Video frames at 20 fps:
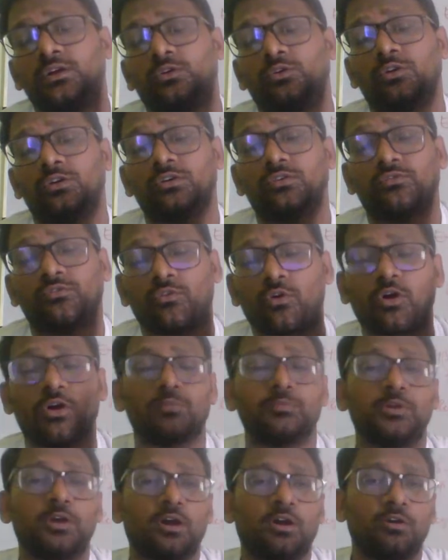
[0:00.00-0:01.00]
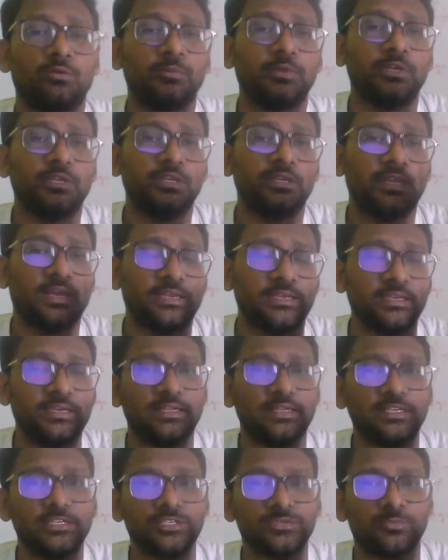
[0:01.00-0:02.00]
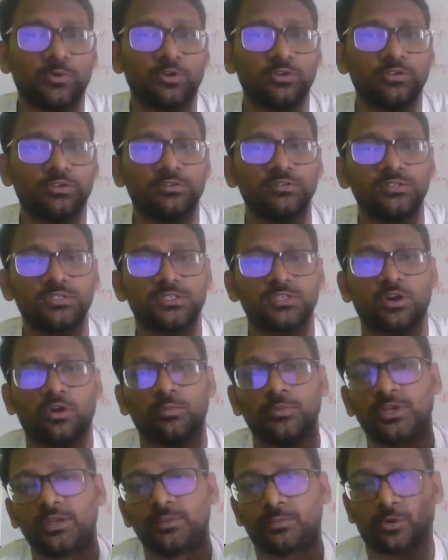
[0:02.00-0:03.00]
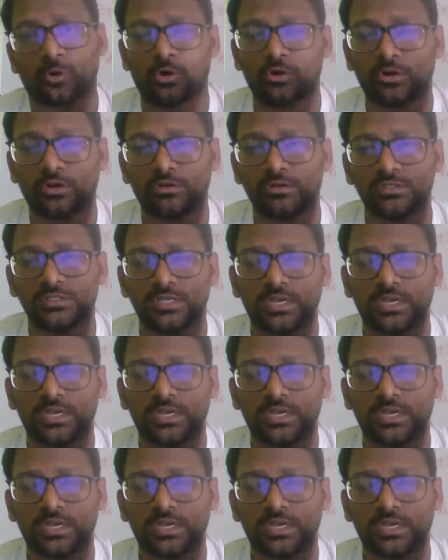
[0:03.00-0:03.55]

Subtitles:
formed how many NADH molecules, how many protons,